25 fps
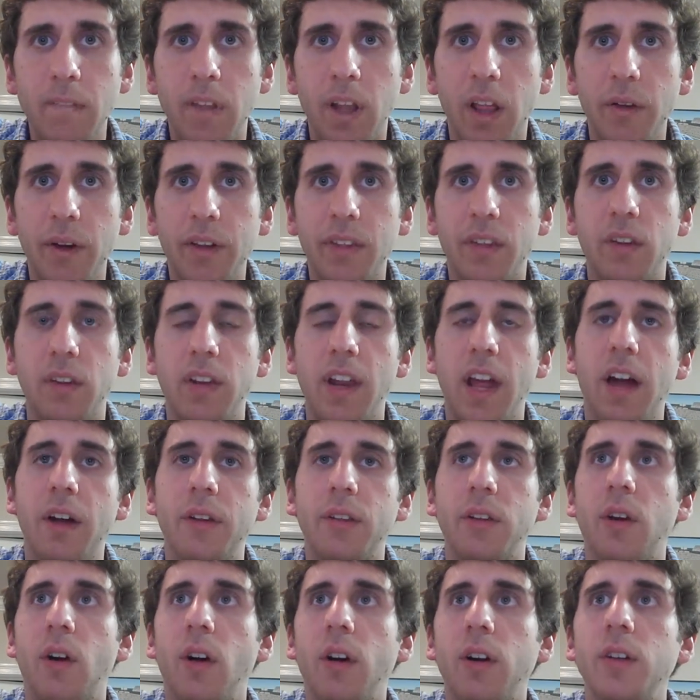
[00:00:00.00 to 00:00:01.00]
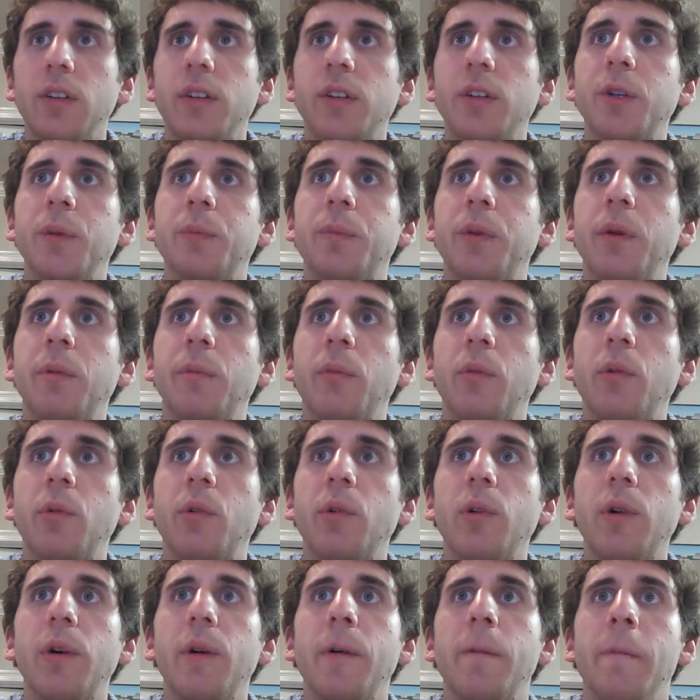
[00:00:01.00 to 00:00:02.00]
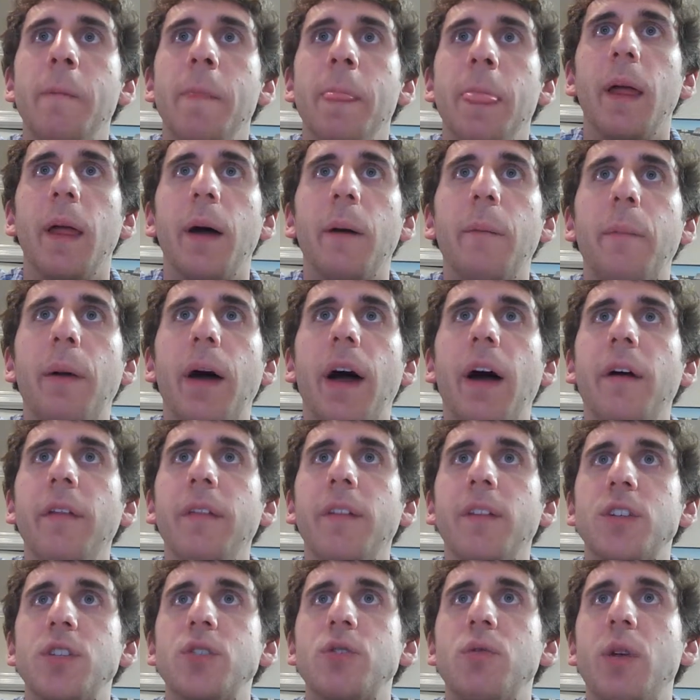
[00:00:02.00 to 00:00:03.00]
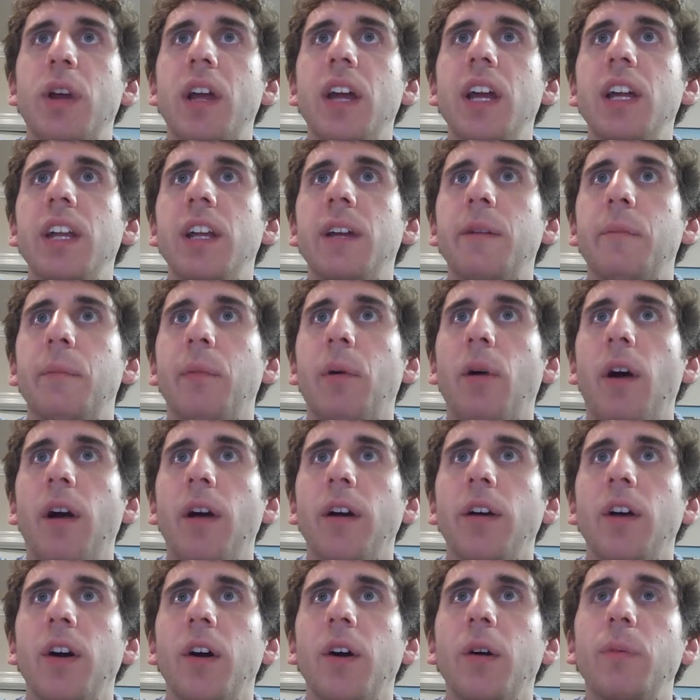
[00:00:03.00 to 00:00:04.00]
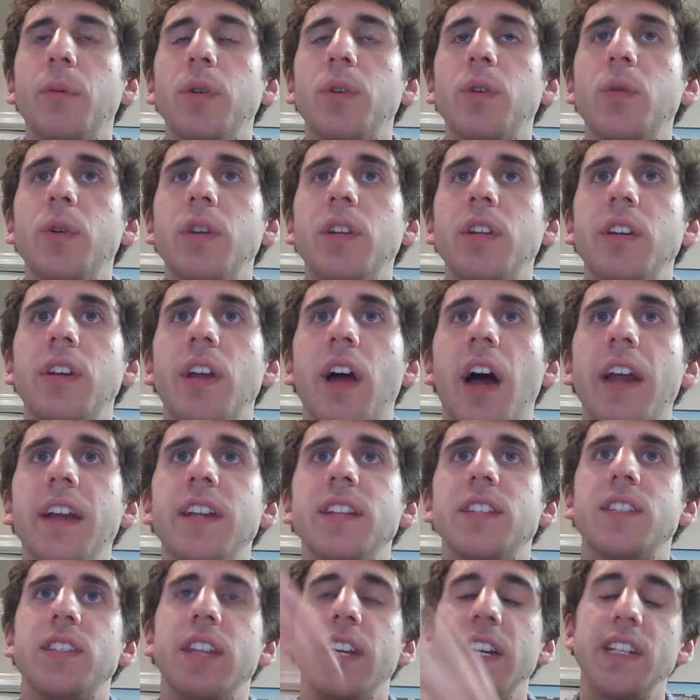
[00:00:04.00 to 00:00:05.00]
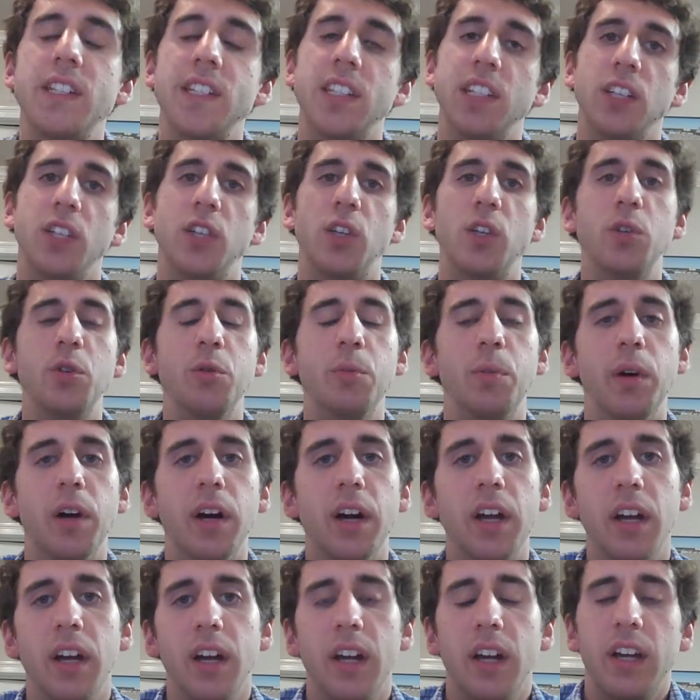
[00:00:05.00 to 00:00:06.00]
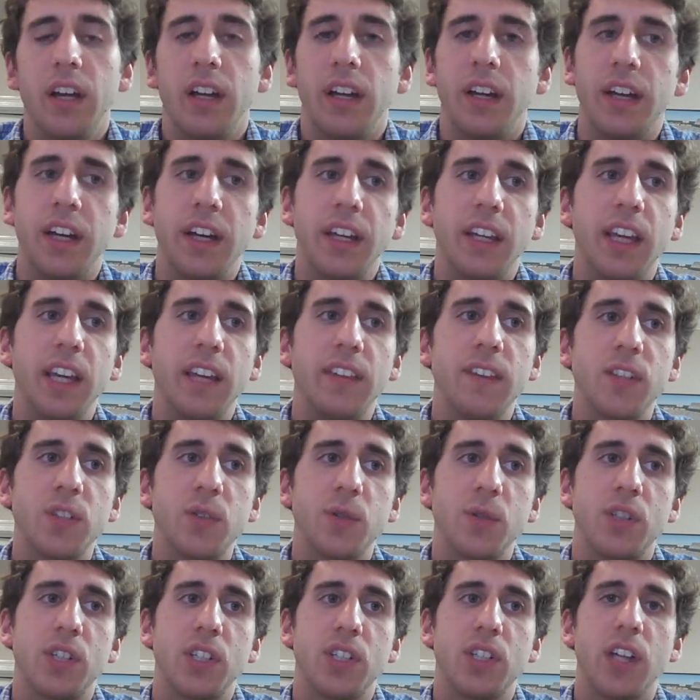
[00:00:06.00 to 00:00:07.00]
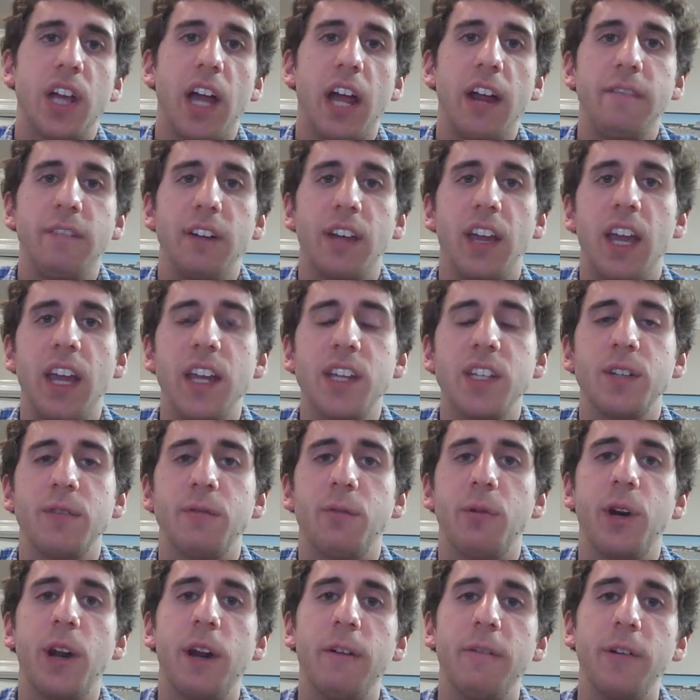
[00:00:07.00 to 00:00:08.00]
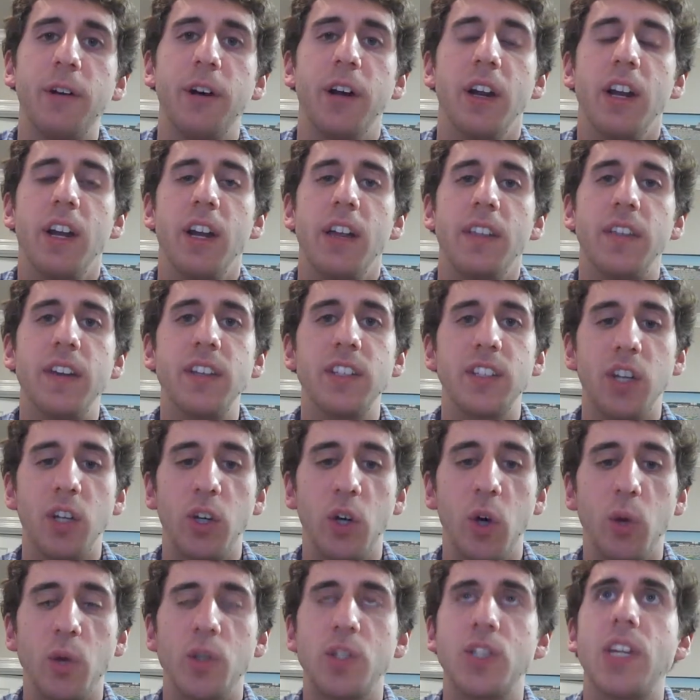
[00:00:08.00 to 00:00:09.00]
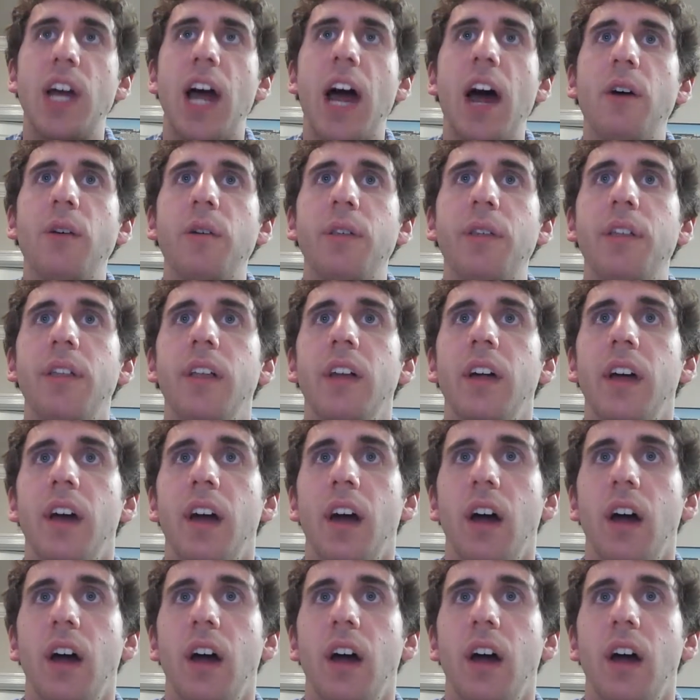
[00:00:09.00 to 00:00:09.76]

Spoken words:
I'd like to now talk a little bit more about the trade embargo between the United States and Cuba. Again, this was just kind of a case of whenever things can go south.